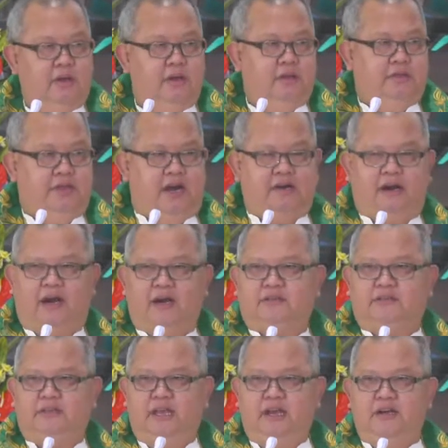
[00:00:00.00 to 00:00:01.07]
There are
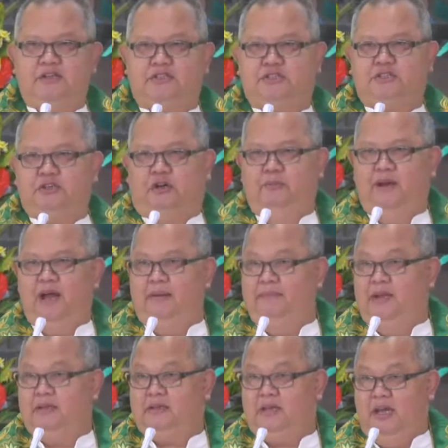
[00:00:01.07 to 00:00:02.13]
tears of
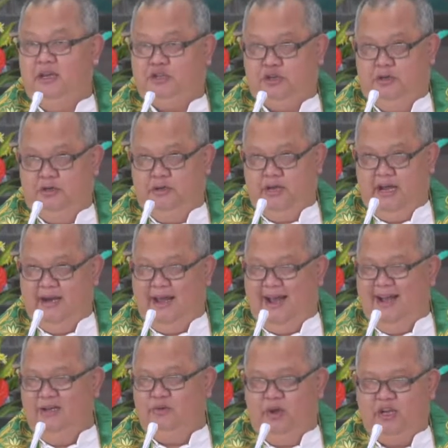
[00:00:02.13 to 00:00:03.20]
lamentation and
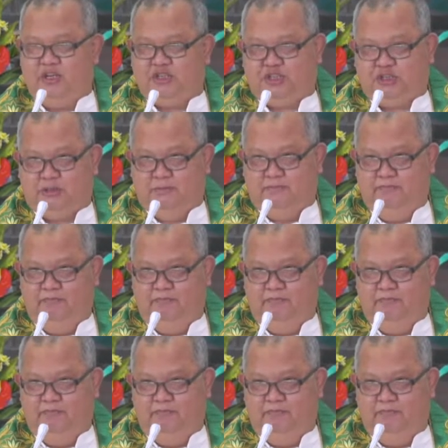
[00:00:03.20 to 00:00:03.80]
anguish.